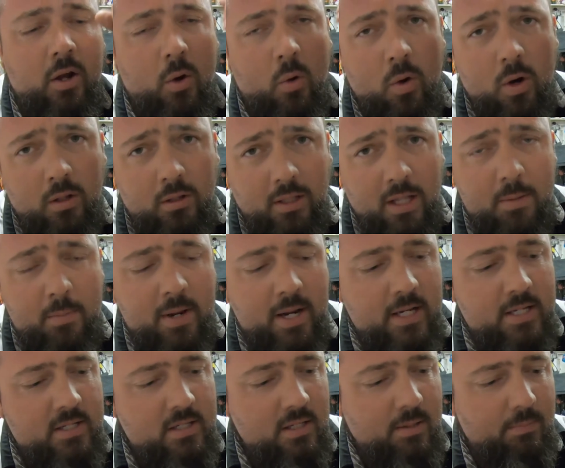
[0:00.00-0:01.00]
or a
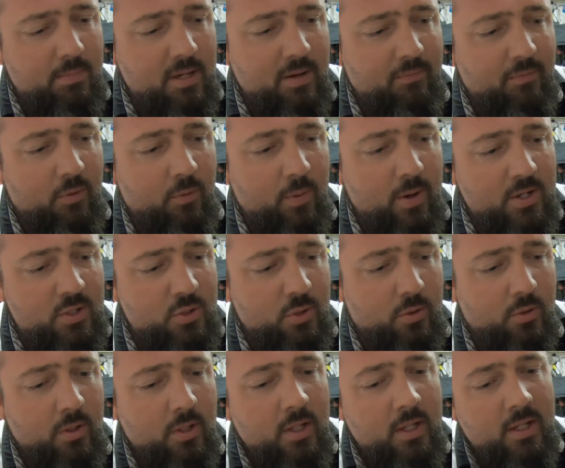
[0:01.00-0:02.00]
limited slip
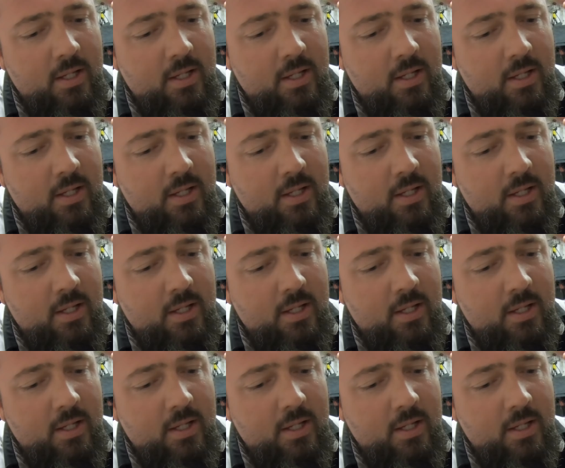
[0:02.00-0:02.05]
differential.